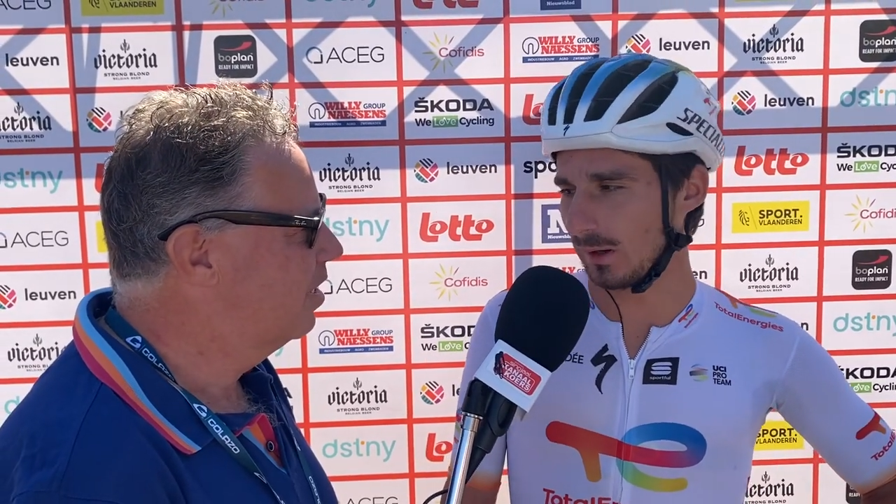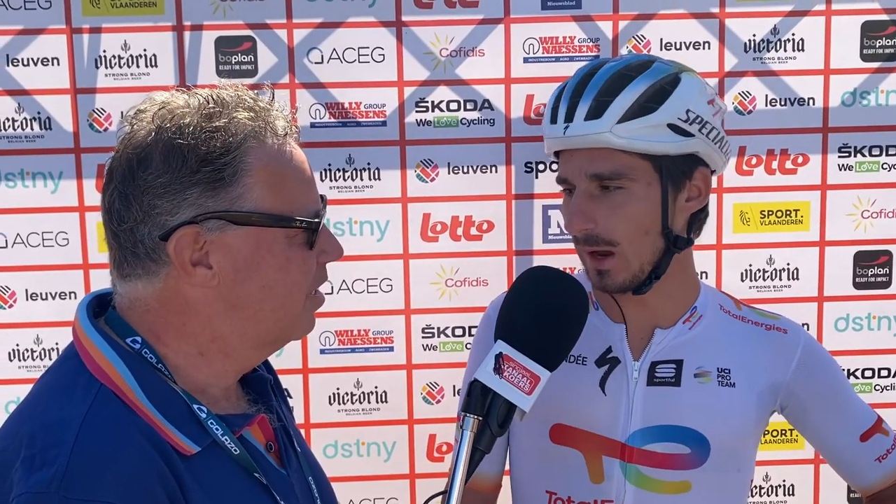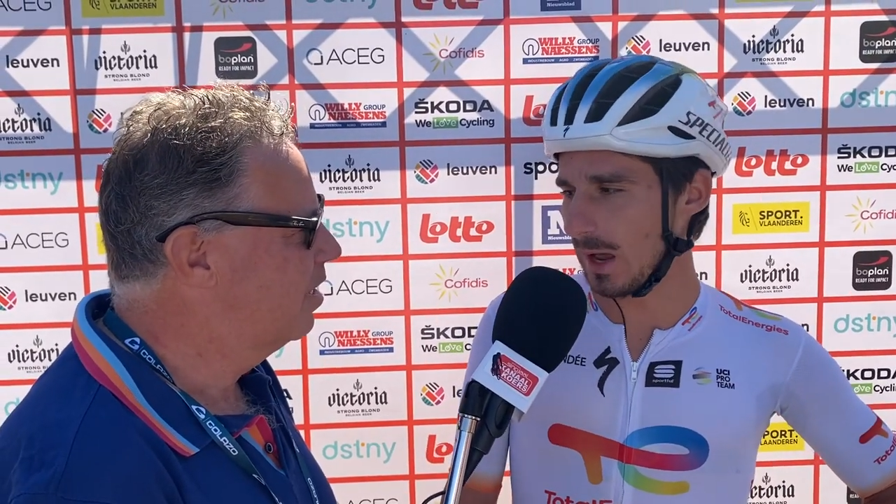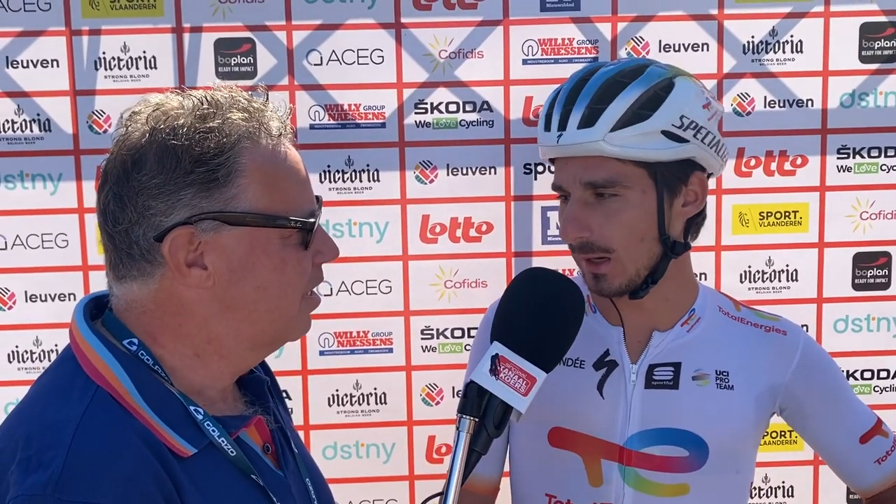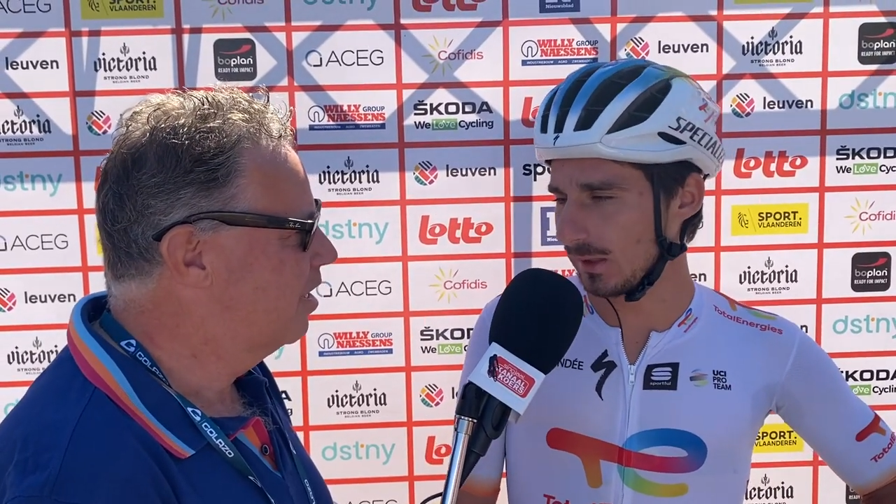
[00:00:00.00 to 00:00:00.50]
the
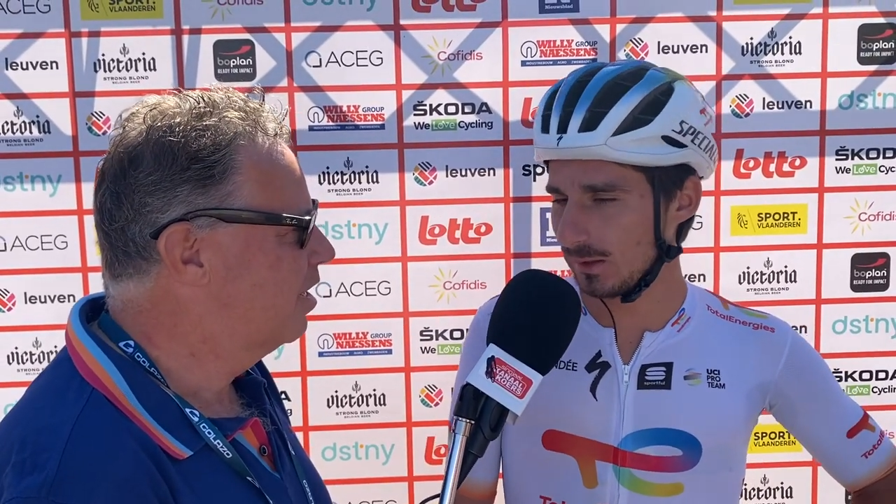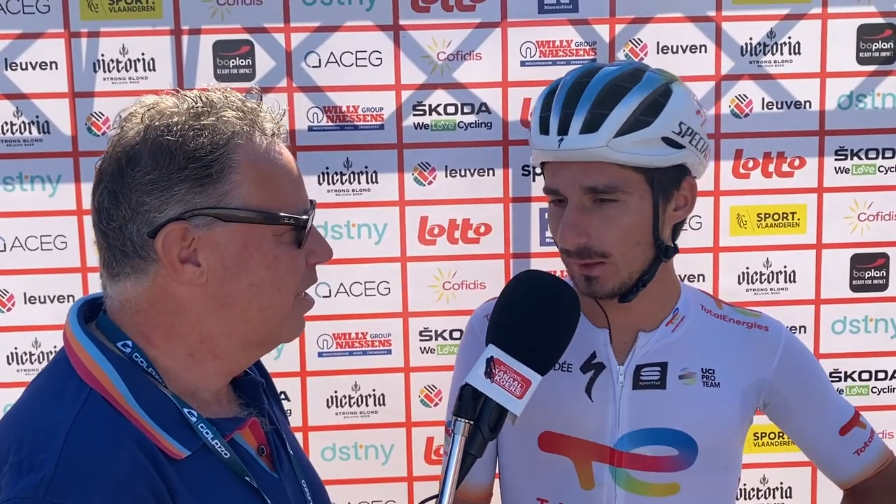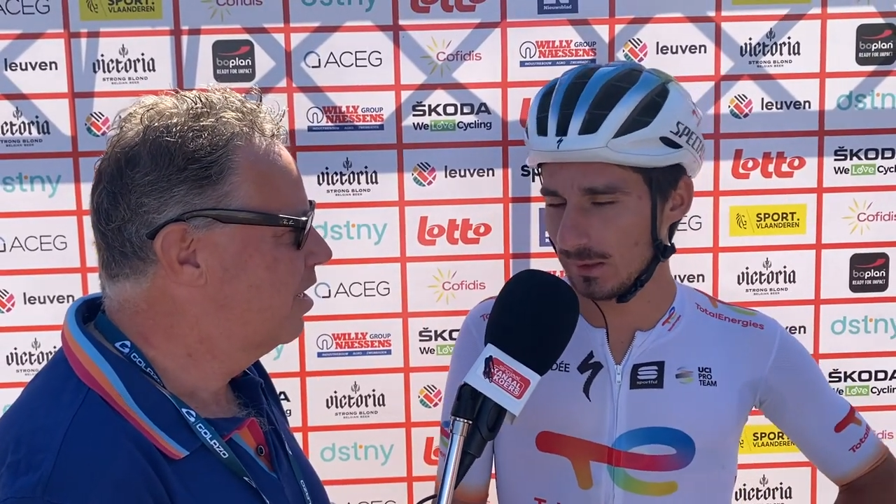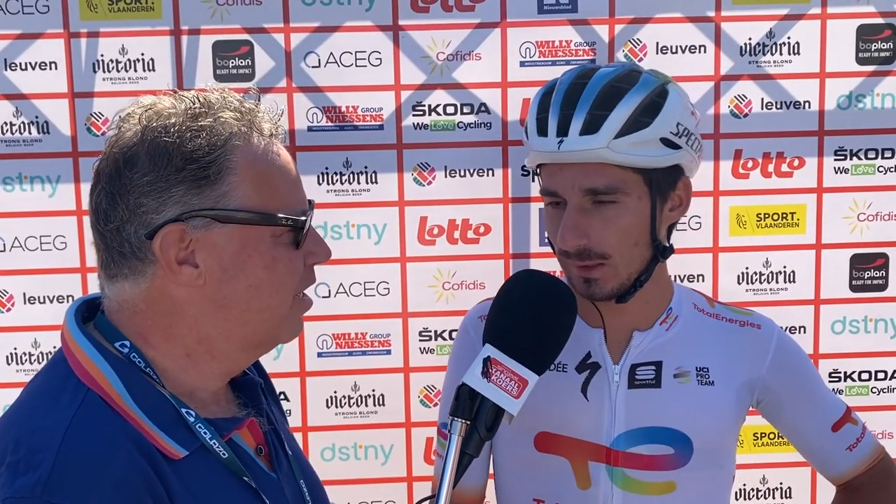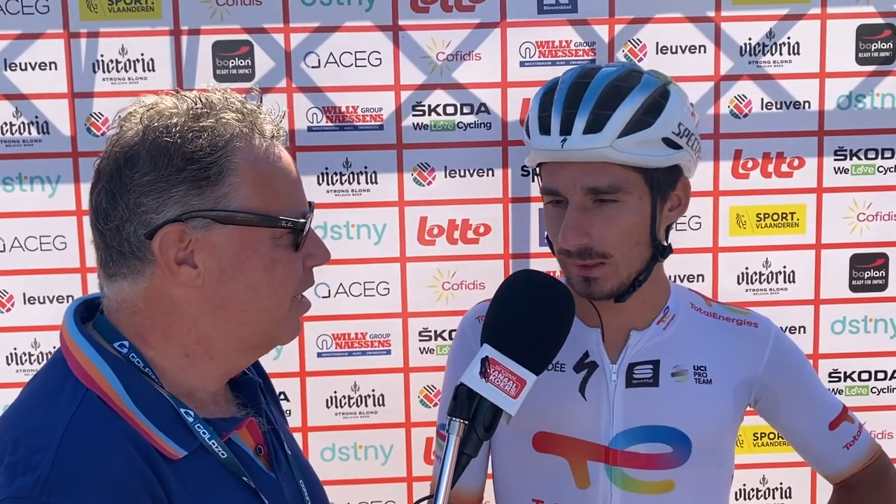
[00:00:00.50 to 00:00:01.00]
car in
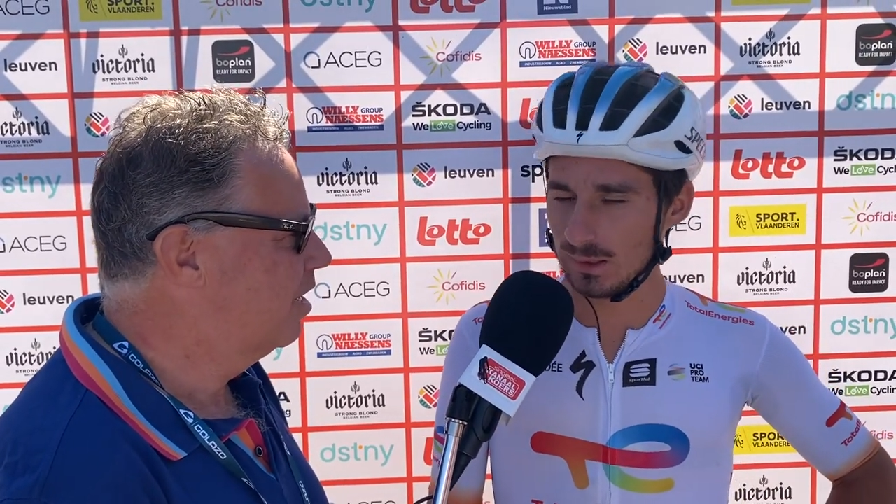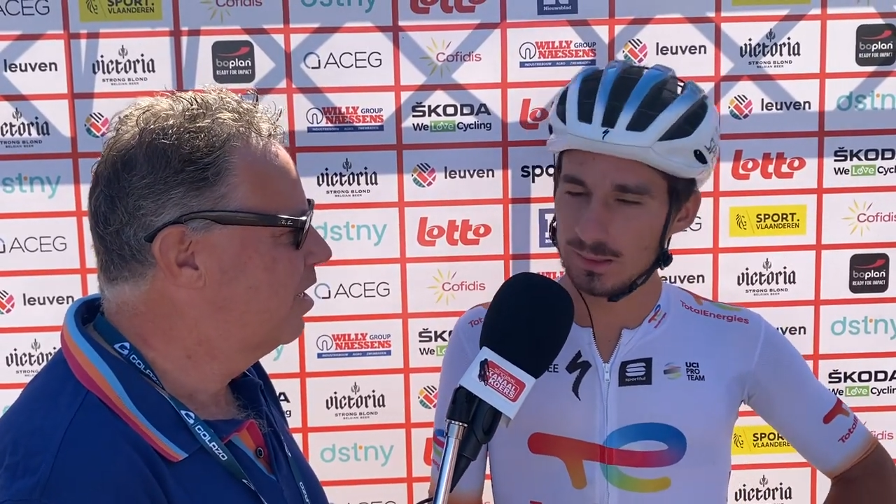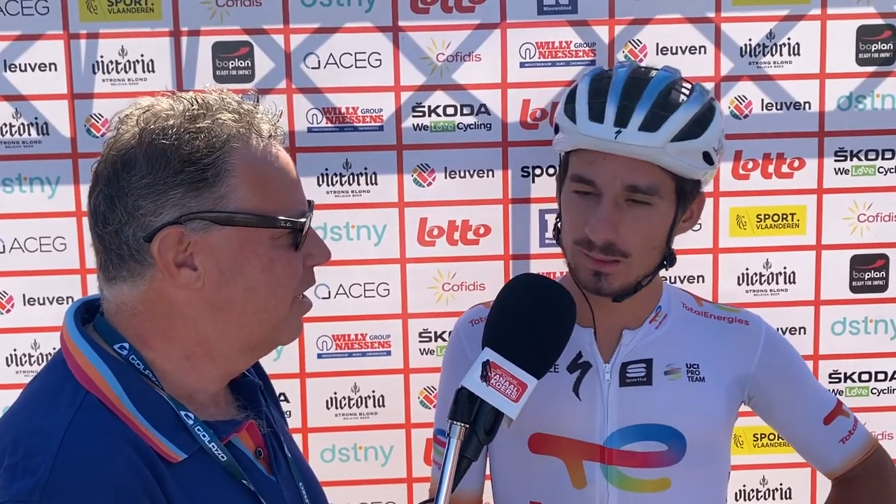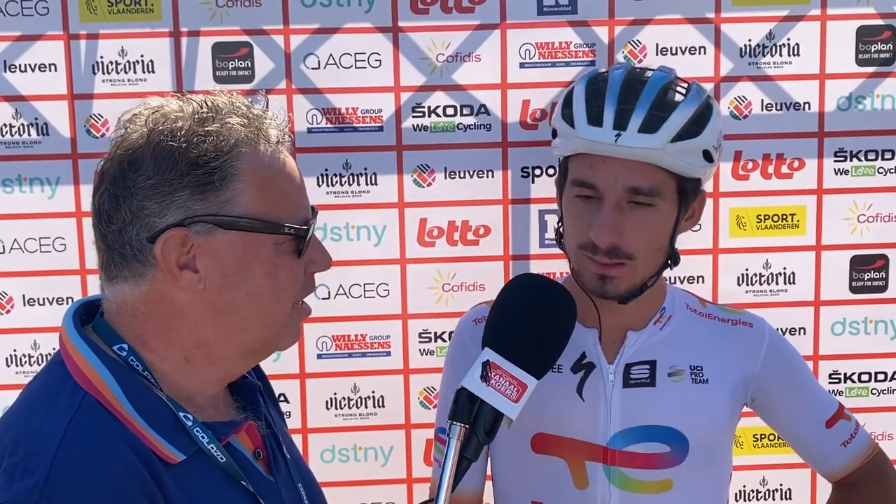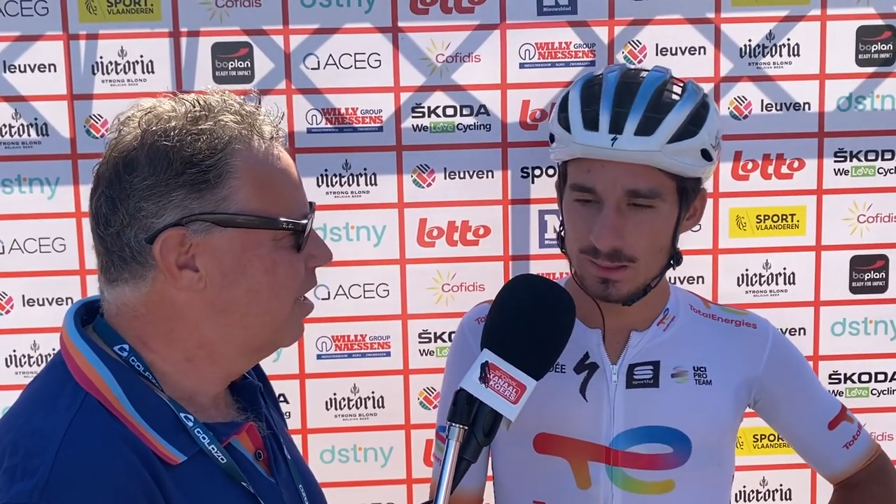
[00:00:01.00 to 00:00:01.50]
the